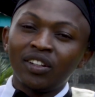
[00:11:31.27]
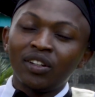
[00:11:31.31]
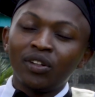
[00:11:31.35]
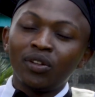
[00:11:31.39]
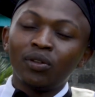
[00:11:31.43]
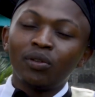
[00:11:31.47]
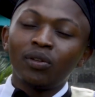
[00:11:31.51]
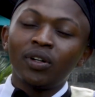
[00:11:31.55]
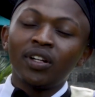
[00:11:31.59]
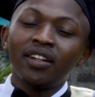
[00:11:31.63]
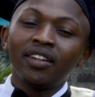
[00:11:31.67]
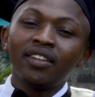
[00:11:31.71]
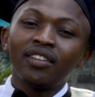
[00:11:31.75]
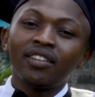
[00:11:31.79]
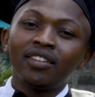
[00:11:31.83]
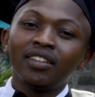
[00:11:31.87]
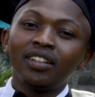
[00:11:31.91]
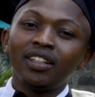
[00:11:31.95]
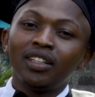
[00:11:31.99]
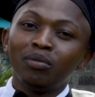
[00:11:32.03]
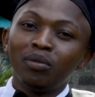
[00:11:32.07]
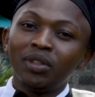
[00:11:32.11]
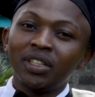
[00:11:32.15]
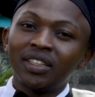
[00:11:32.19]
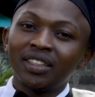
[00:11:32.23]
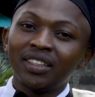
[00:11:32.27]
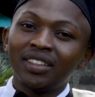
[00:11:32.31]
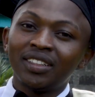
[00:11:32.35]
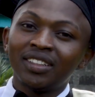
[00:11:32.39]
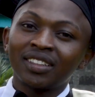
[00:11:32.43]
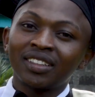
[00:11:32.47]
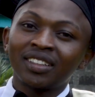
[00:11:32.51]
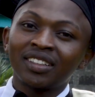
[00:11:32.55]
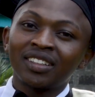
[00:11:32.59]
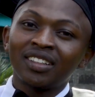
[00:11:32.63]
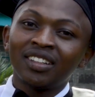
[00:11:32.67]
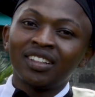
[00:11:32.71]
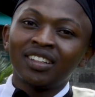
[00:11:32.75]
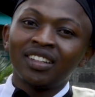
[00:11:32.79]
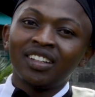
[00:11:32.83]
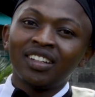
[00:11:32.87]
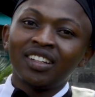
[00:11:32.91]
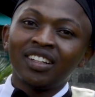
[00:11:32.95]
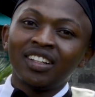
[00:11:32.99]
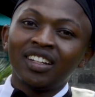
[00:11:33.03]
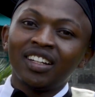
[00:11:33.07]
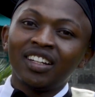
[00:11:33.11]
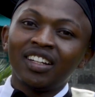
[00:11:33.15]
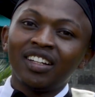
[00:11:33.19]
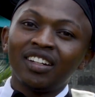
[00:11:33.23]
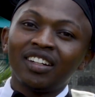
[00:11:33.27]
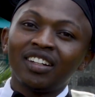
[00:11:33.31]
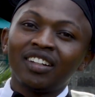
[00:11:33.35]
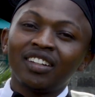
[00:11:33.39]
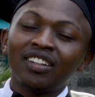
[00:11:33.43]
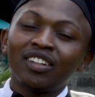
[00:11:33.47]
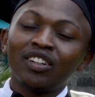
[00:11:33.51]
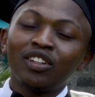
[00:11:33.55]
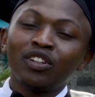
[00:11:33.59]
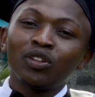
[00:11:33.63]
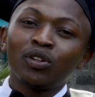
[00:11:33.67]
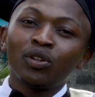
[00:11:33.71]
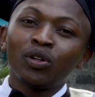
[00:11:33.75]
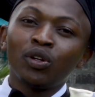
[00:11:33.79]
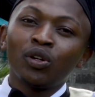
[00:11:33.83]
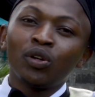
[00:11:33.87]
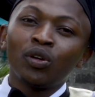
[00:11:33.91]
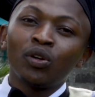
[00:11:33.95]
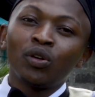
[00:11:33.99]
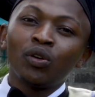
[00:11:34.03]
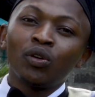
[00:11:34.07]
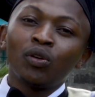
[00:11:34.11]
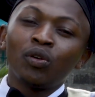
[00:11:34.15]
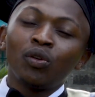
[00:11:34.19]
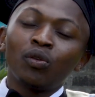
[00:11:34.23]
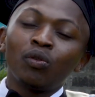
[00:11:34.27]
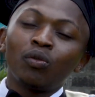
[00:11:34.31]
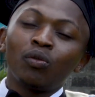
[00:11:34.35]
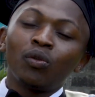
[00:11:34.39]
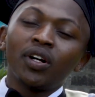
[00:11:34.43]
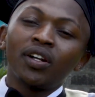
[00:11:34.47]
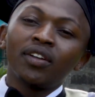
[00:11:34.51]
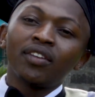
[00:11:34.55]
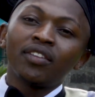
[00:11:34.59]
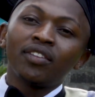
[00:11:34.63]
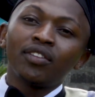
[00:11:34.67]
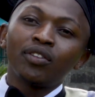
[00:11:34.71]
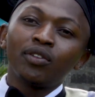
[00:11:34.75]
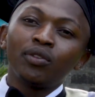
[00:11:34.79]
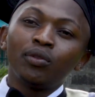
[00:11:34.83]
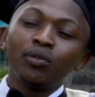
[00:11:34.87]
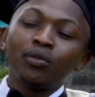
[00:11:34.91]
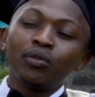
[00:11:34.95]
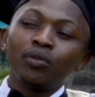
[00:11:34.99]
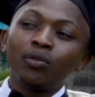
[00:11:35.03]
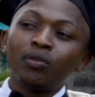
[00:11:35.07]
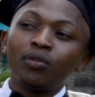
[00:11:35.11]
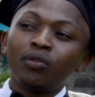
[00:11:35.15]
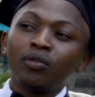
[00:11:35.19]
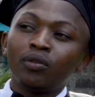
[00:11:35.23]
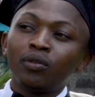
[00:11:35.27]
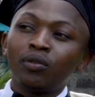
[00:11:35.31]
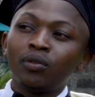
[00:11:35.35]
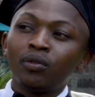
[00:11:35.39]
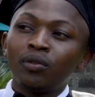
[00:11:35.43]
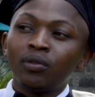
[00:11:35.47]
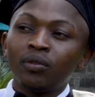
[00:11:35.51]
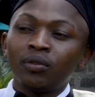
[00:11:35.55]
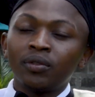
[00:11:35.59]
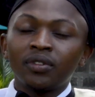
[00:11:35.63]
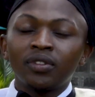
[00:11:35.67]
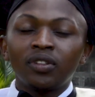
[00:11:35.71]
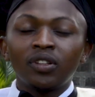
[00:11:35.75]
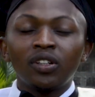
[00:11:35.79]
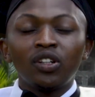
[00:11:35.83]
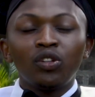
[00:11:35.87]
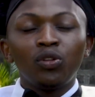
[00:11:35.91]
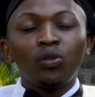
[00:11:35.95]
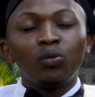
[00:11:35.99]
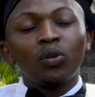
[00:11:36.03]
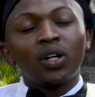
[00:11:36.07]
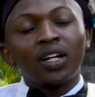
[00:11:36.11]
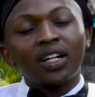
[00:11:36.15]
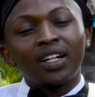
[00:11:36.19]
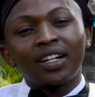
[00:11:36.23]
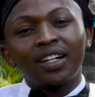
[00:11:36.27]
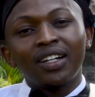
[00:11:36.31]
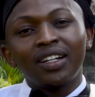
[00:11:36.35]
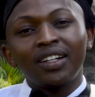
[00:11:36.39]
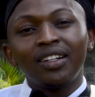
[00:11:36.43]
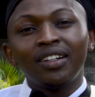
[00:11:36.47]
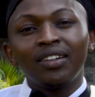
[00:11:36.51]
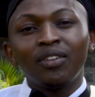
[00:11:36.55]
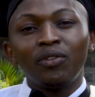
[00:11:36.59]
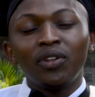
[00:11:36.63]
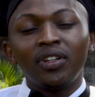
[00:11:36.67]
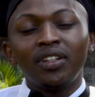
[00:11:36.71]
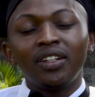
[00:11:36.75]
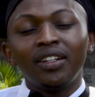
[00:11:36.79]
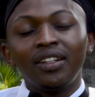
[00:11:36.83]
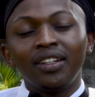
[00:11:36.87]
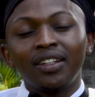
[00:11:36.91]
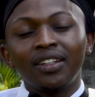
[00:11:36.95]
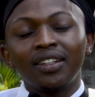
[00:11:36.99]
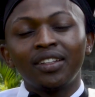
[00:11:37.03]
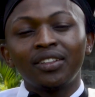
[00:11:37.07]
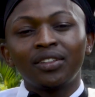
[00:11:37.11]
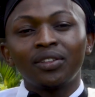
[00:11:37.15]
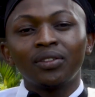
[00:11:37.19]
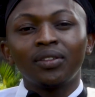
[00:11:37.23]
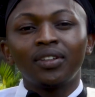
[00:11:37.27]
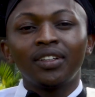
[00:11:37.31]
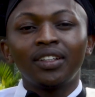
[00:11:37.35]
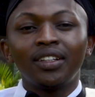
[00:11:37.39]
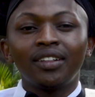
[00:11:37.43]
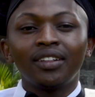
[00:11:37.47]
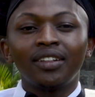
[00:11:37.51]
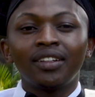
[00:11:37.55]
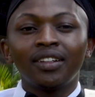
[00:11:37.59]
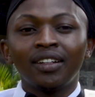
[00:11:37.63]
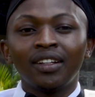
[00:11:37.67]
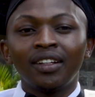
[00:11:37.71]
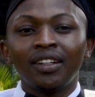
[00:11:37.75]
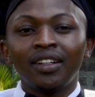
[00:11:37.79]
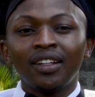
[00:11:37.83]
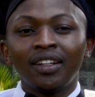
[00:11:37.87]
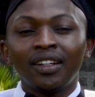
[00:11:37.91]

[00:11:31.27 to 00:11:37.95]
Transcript: No one is limited, and once you work hard with dedication and